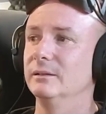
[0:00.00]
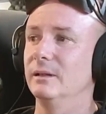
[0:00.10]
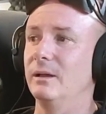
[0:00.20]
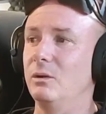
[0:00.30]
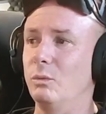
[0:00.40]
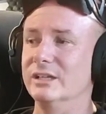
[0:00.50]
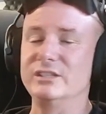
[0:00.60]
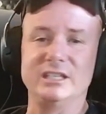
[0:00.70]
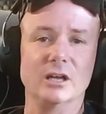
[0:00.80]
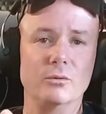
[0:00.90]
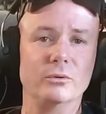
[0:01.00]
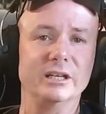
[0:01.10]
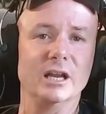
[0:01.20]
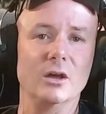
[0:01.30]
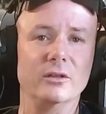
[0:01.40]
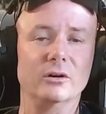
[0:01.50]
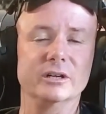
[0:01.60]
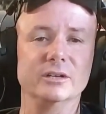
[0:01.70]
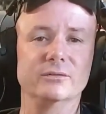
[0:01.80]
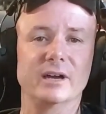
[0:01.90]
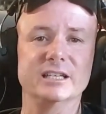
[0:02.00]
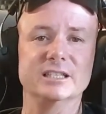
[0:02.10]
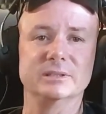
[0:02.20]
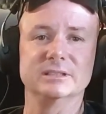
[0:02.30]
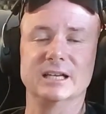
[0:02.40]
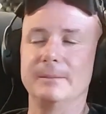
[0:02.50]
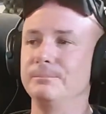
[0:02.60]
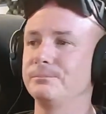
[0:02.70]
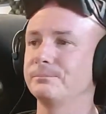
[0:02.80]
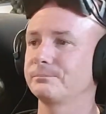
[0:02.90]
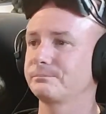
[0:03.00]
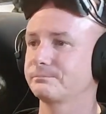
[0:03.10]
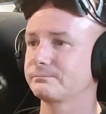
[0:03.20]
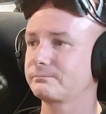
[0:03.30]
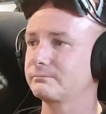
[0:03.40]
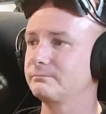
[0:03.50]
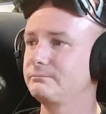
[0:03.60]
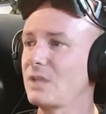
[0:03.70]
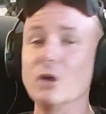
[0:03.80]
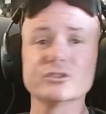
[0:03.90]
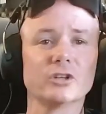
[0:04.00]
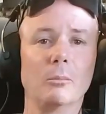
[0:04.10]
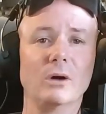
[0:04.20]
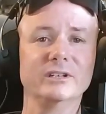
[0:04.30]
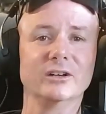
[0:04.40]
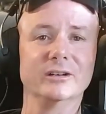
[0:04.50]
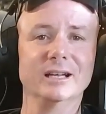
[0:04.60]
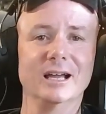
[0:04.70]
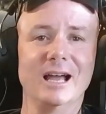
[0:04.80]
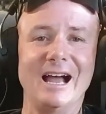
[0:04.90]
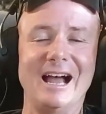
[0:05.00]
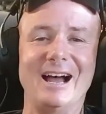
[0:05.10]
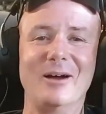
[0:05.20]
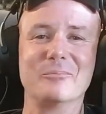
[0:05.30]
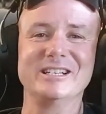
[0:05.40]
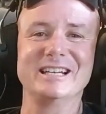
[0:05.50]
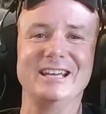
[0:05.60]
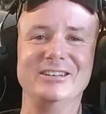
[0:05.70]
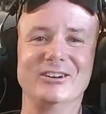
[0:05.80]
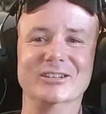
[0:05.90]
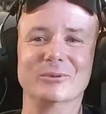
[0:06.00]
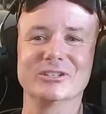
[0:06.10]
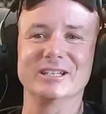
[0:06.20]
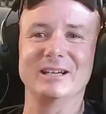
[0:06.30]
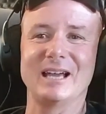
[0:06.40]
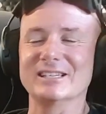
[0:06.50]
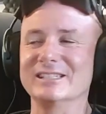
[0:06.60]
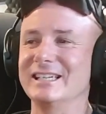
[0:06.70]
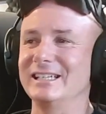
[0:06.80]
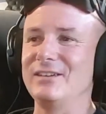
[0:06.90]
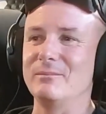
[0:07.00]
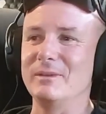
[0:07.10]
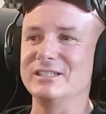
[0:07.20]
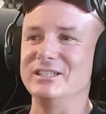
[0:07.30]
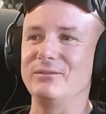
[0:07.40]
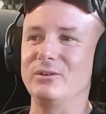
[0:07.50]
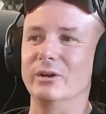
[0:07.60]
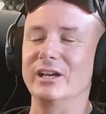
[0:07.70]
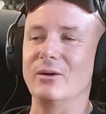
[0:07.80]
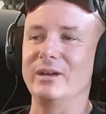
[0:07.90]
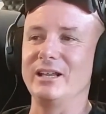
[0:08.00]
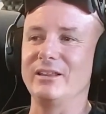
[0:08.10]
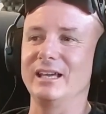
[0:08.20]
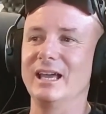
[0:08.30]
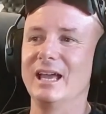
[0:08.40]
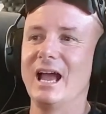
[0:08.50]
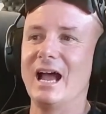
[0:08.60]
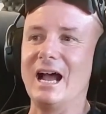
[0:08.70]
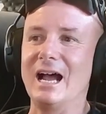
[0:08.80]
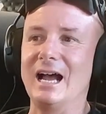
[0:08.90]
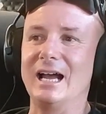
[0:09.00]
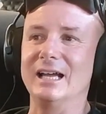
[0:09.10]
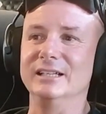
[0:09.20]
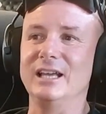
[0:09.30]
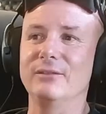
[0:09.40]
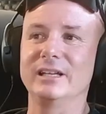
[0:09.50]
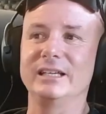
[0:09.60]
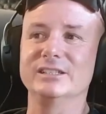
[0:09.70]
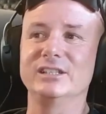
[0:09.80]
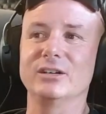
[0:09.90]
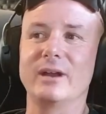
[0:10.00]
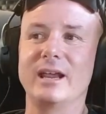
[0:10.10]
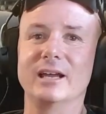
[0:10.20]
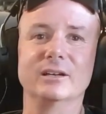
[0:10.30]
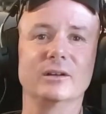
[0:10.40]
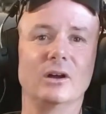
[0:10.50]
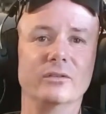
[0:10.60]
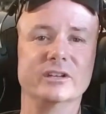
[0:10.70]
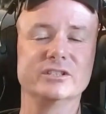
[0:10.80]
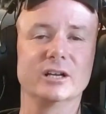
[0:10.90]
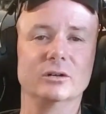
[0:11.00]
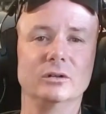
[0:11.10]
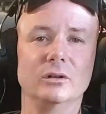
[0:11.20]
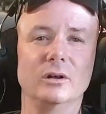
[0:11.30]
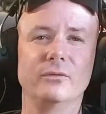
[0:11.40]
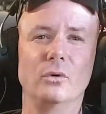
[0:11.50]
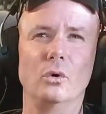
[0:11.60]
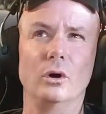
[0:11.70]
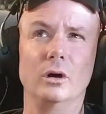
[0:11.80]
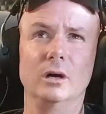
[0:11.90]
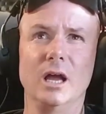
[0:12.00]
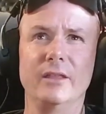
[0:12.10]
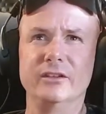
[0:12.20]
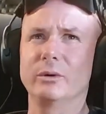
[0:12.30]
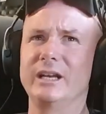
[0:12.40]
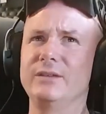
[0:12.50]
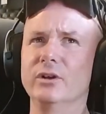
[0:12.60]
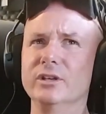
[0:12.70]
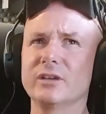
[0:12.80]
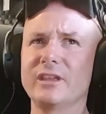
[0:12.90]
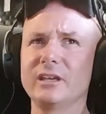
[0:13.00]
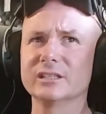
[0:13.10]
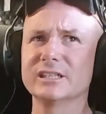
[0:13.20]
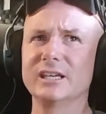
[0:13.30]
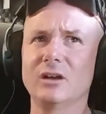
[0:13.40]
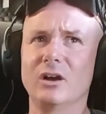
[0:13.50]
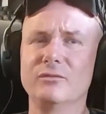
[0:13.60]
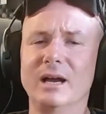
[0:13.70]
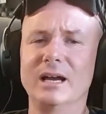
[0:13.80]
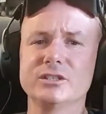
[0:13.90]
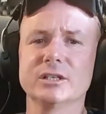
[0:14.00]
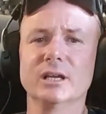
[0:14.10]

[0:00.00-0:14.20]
ones that you don't really know that are on your face. But I'll stop waffling on. I appreciate you guys watching. As I said, leave a message if you want to know anything. Definitely stick around on the channel for the 21st, I think I said, of March,